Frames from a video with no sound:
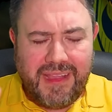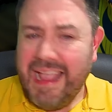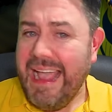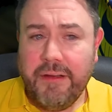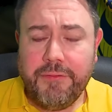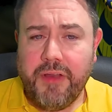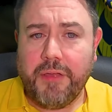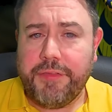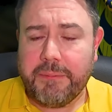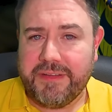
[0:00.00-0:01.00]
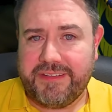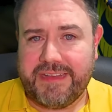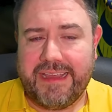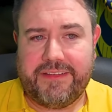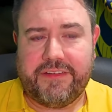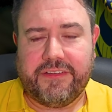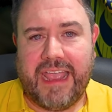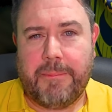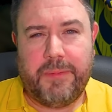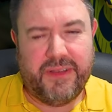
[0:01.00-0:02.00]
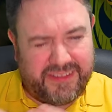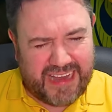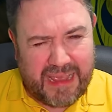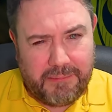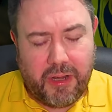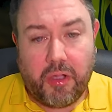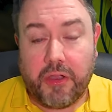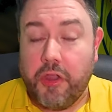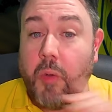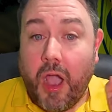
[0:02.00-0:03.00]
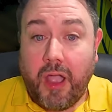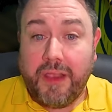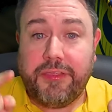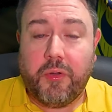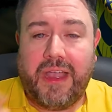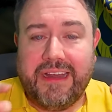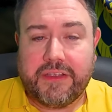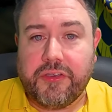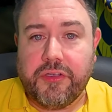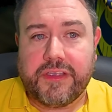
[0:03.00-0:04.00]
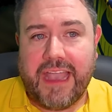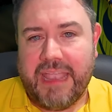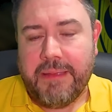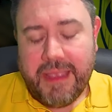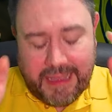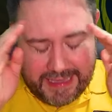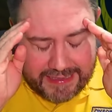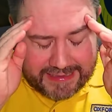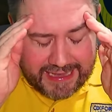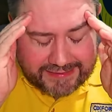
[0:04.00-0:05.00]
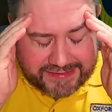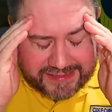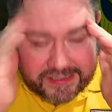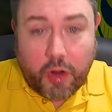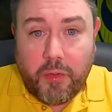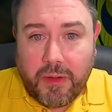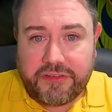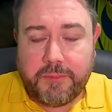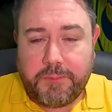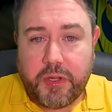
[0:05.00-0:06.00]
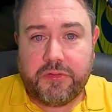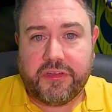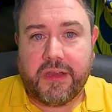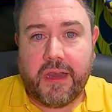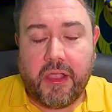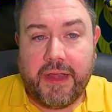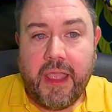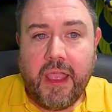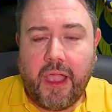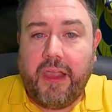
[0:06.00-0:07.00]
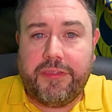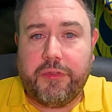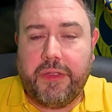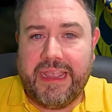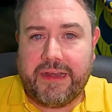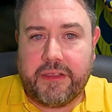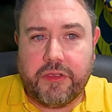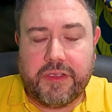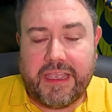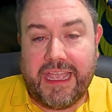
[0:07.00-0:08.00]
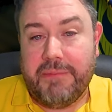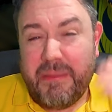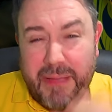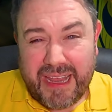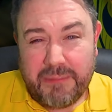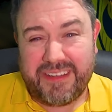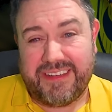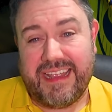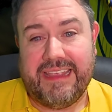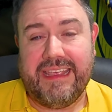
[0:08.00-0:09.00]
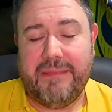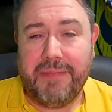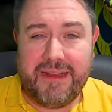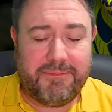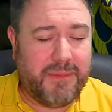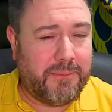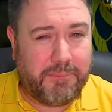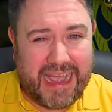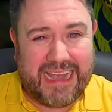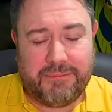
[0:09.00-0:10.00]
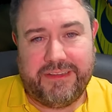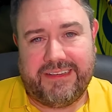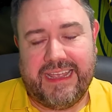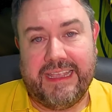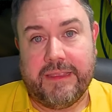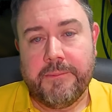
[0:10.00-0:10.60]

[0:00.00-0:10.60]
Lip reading: out of nothing, mistakes just happened. Sam Long, who I thought had a good game, he gets so much abuse online. I thought he had a good game. He made a mistake. He made a bad mistake.